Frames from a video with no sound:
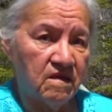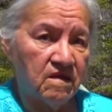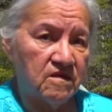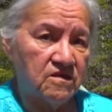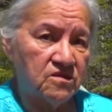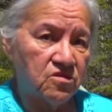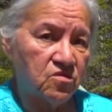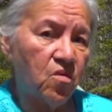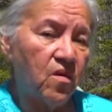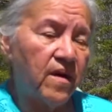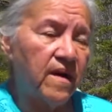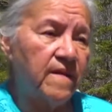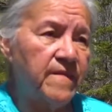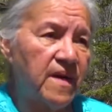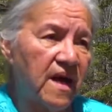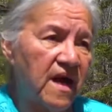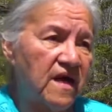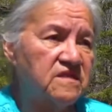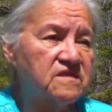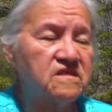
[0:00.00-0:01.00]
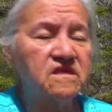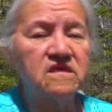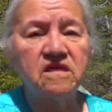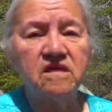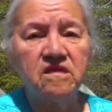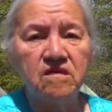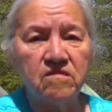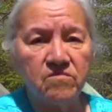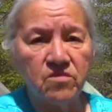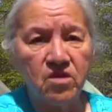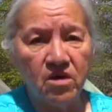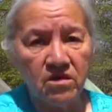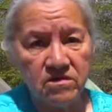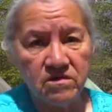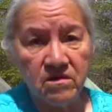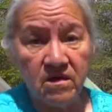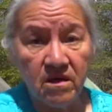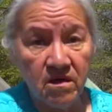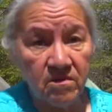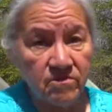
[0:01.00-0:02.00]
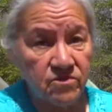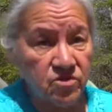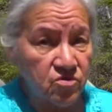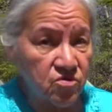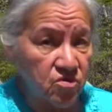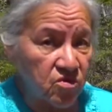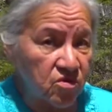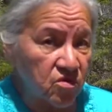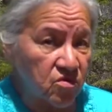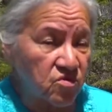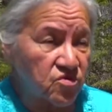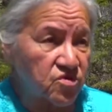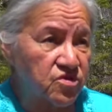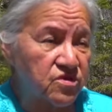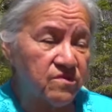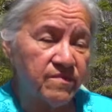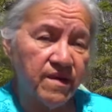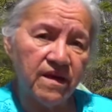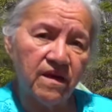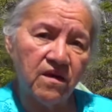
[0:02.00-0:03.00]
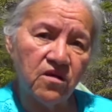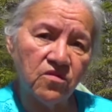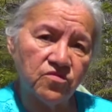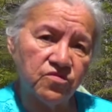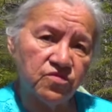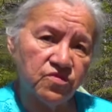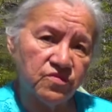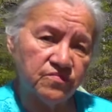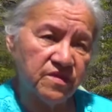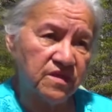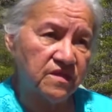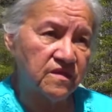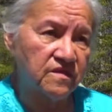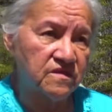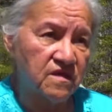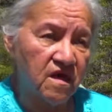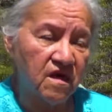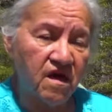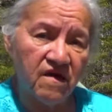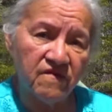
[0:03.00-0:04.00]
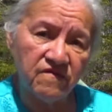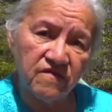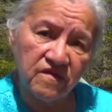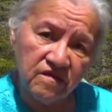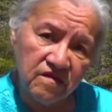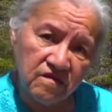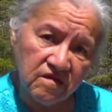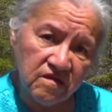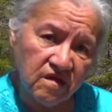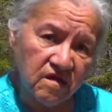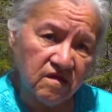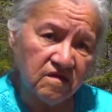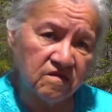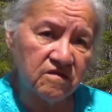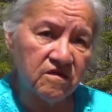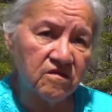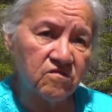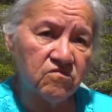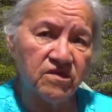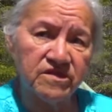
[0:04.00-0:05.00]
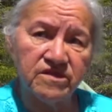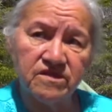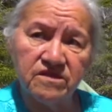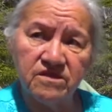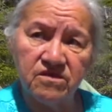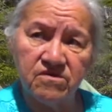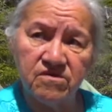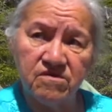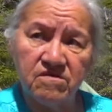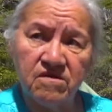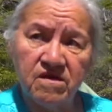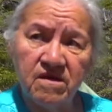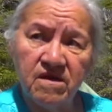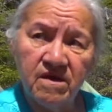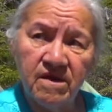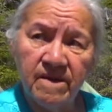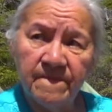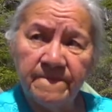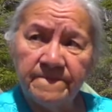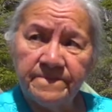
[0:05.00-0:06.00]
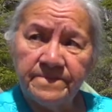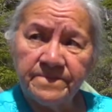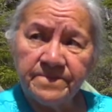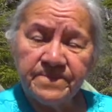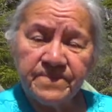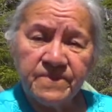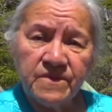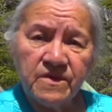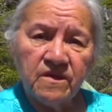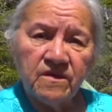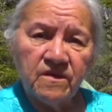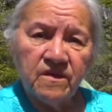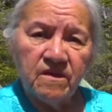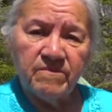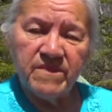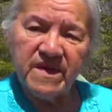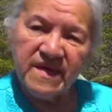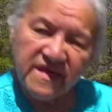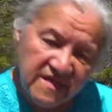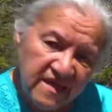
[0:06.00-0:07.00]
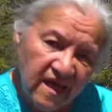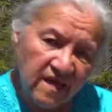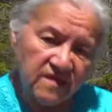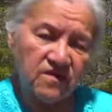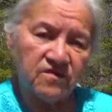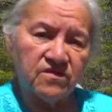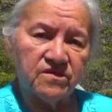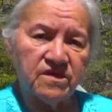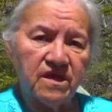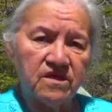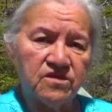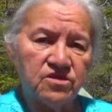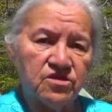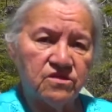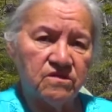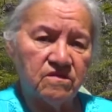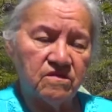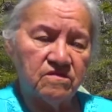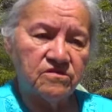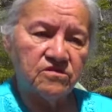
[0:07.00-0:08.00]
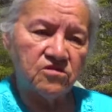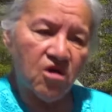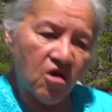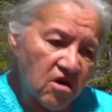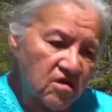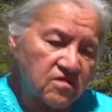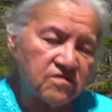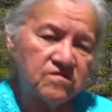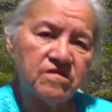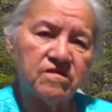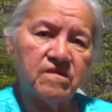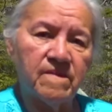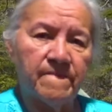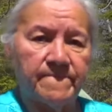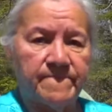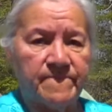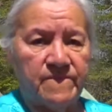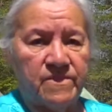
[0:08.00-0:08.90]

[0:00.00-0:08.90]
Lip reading: So I'm asking him not to come too close to my house, because I have little ones here. Make that connection. Talk to them.